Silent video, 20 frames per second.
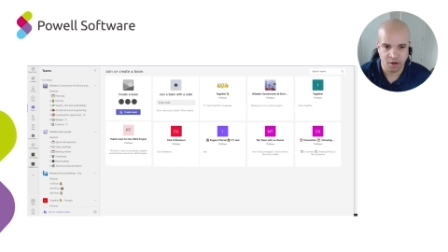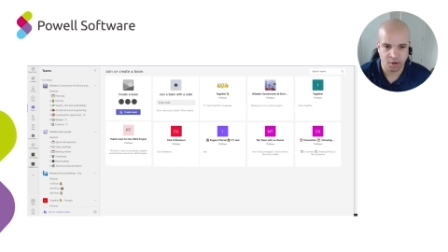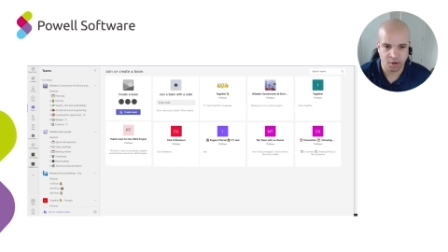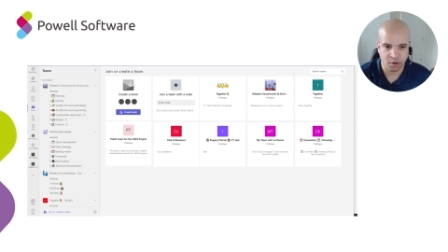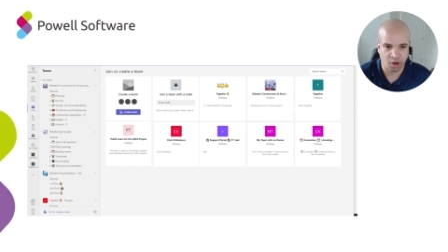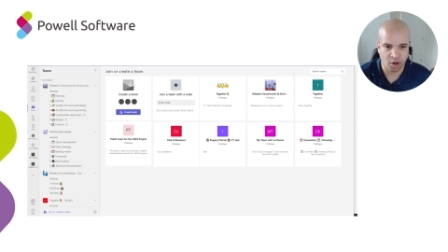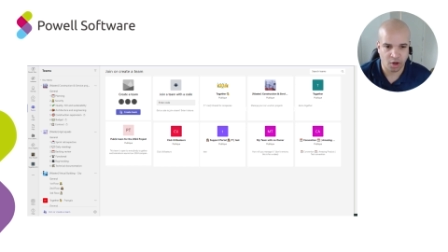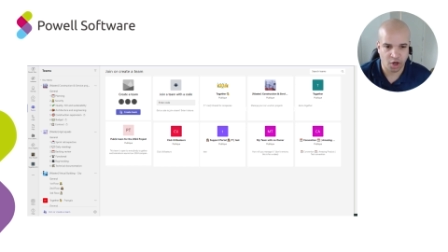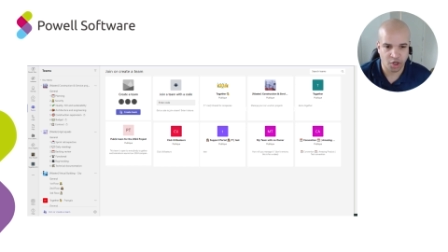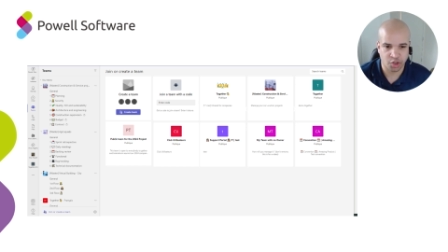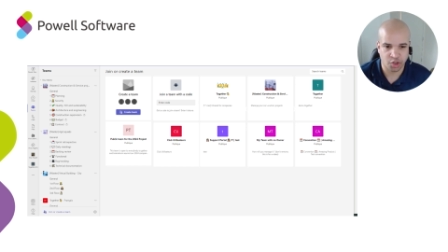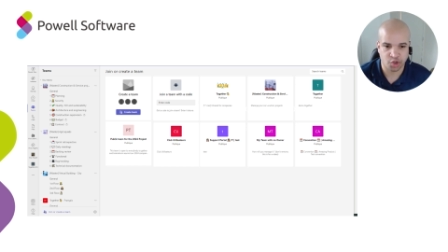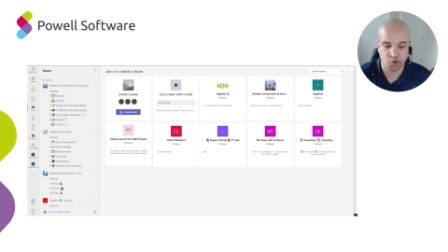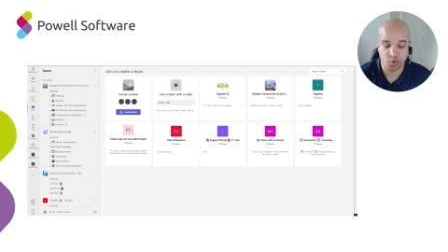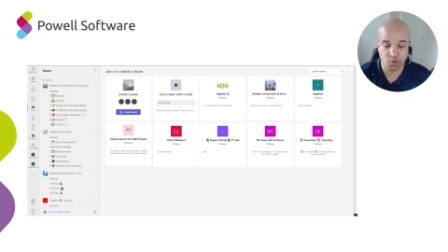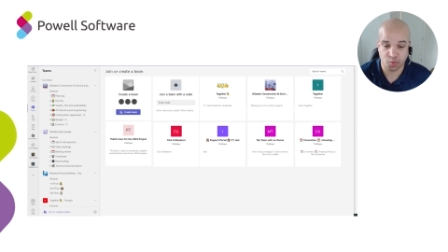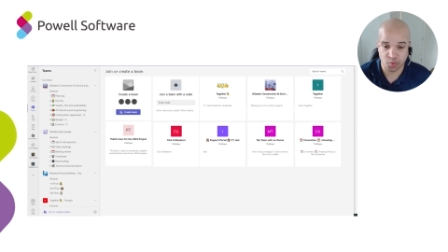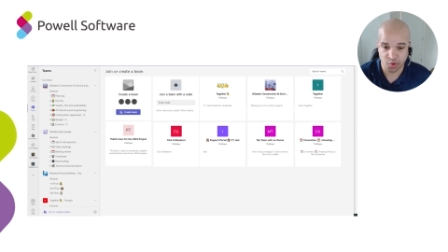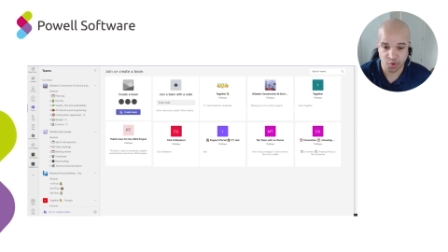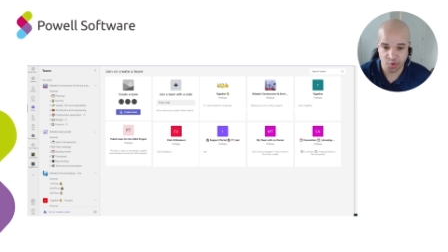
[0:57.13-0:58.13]
large
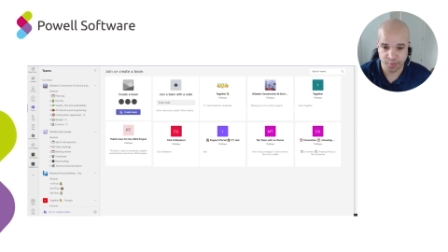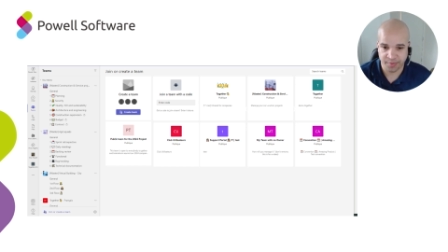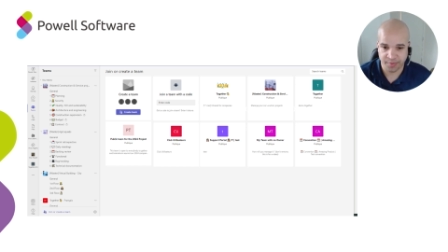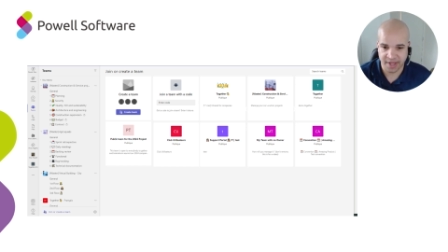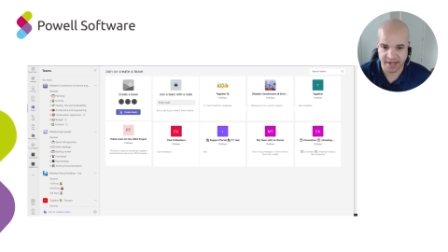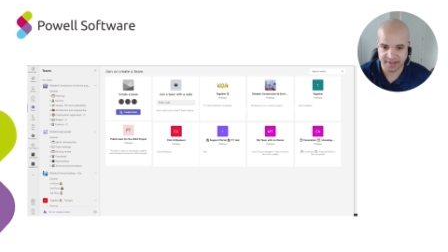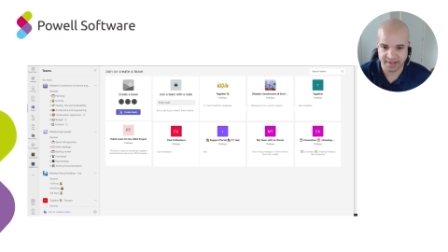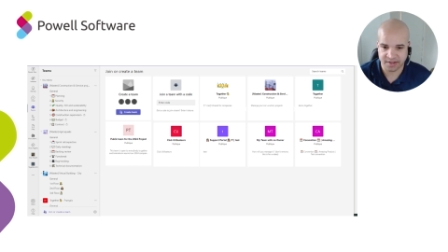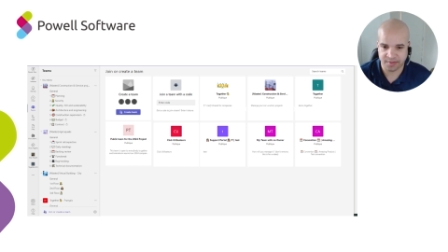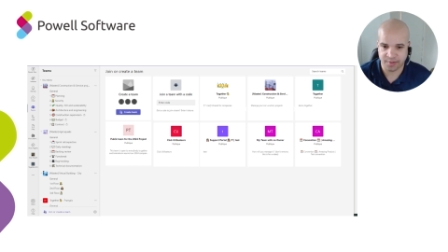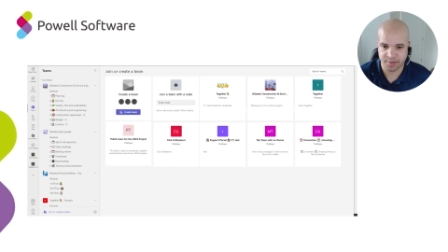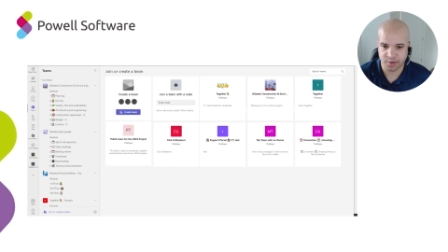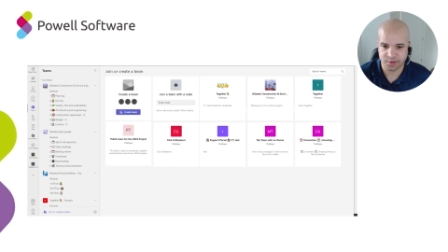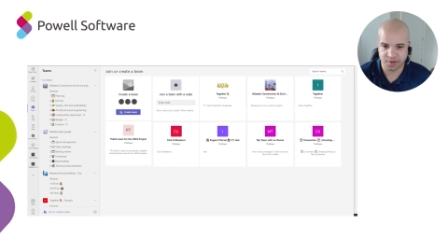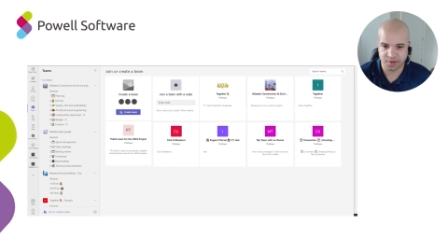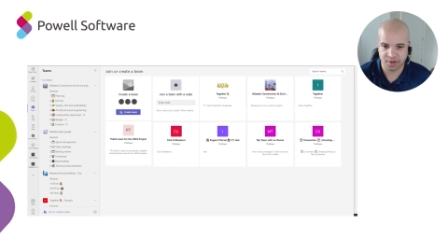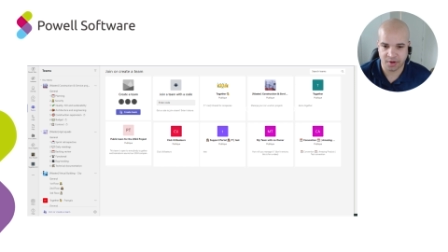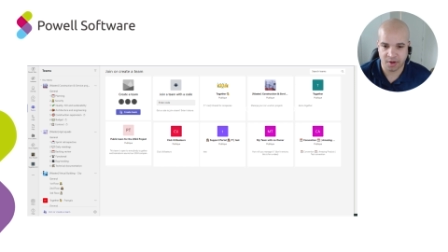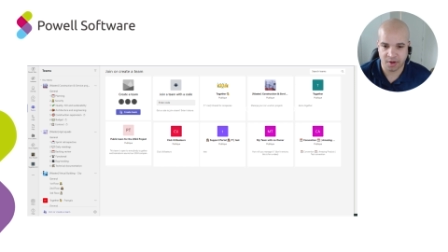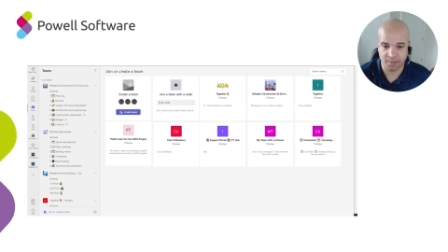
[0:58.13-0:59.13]
group that's
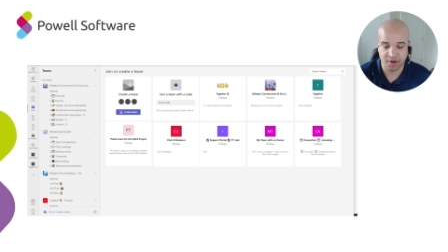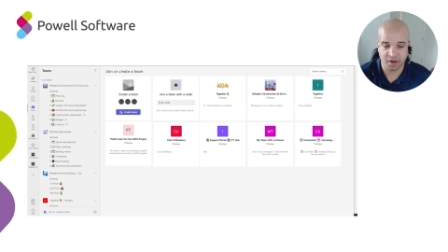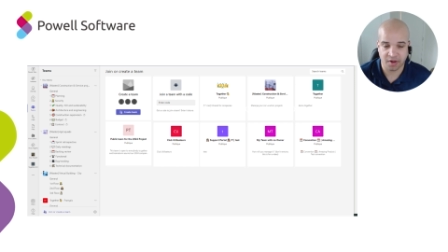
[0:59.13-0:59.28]
supposed to